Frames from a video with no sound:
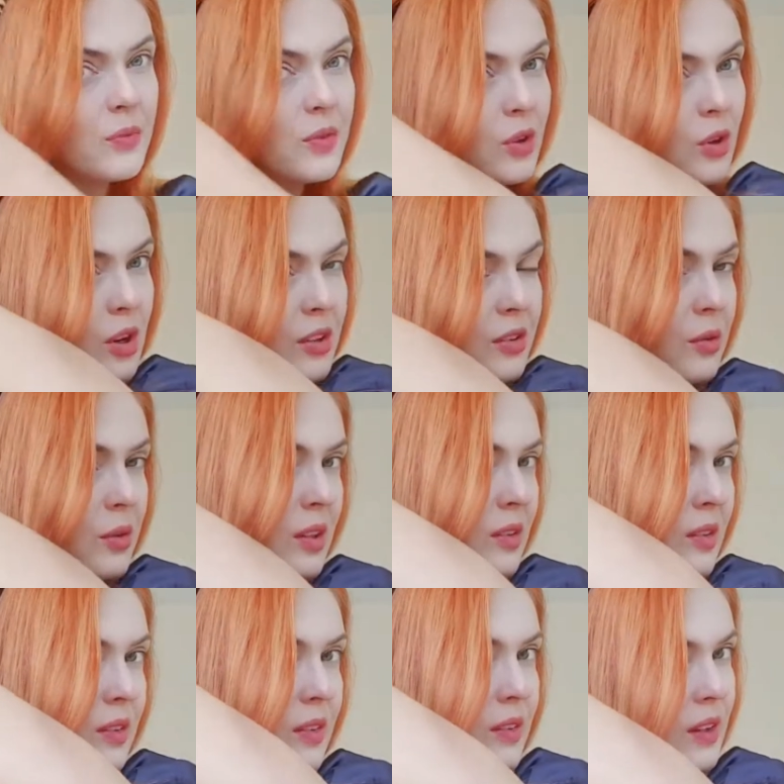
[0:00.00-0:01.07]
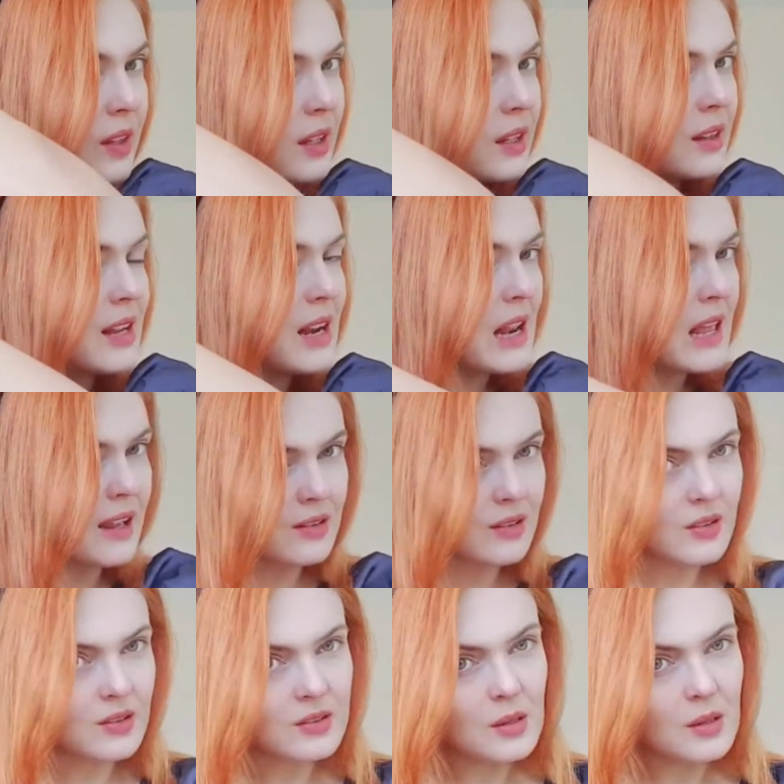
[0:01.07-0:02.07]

So as you can see, the length is